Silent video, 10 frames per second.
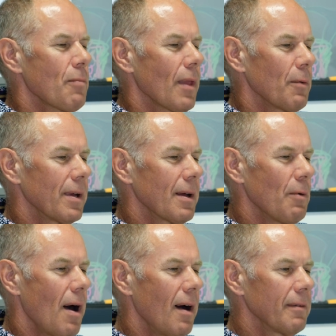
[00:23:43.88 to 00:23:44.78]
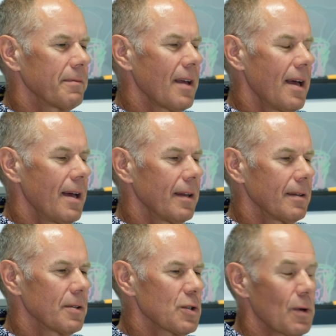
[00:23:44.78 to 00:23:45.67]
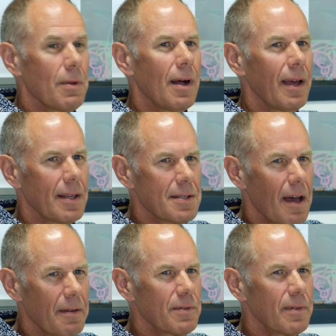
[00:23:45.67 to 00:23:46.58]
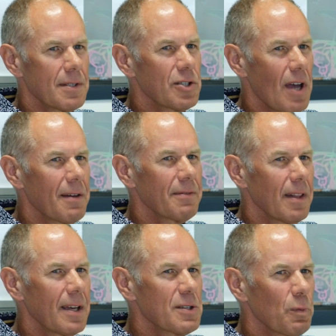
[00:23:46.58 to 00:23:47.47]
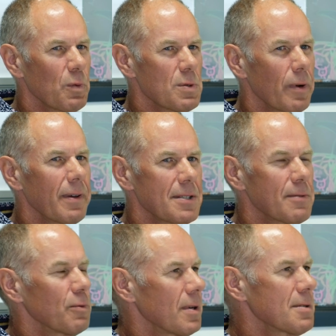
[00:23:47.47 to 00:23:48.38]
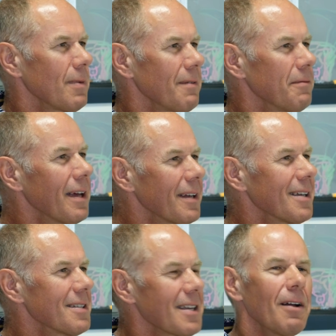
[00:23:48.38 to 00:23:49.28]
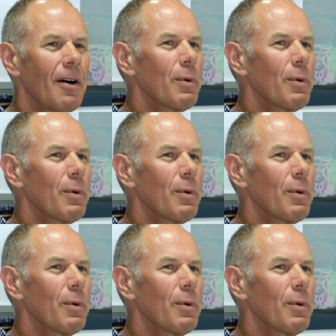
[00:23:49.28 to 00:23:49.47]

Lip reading: When he arrived and saw that I had shaved legs and was reasonably fit, he said,